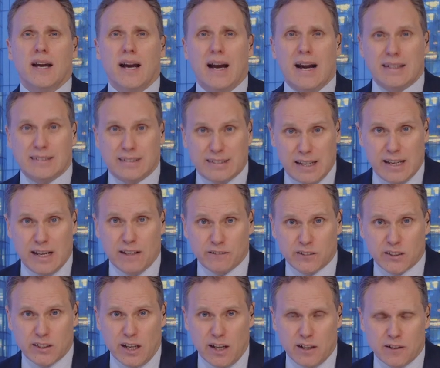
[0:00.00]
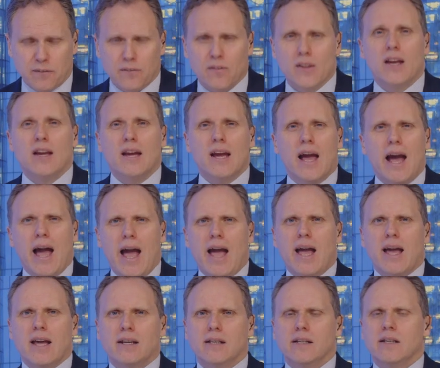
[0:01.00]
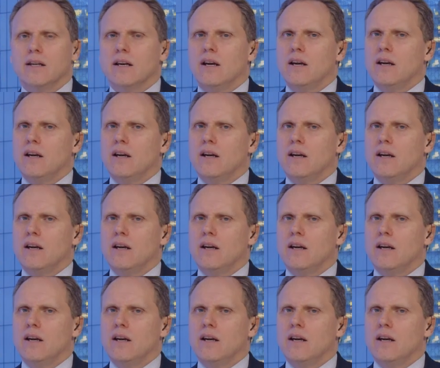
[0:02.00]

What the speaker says: as they have said, and